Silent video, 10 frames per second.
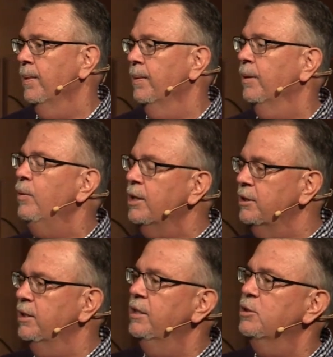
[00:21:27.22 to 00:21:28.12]
The
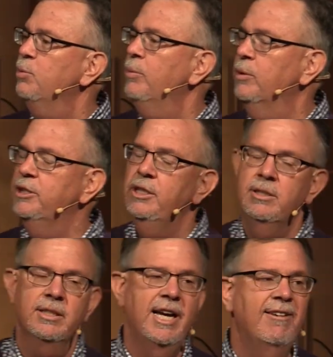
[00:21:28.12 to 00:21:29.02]
question is, what would
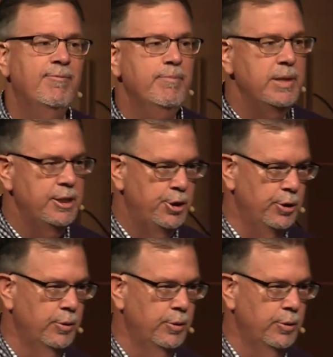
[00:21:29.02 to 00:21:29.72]
Jesus have me do?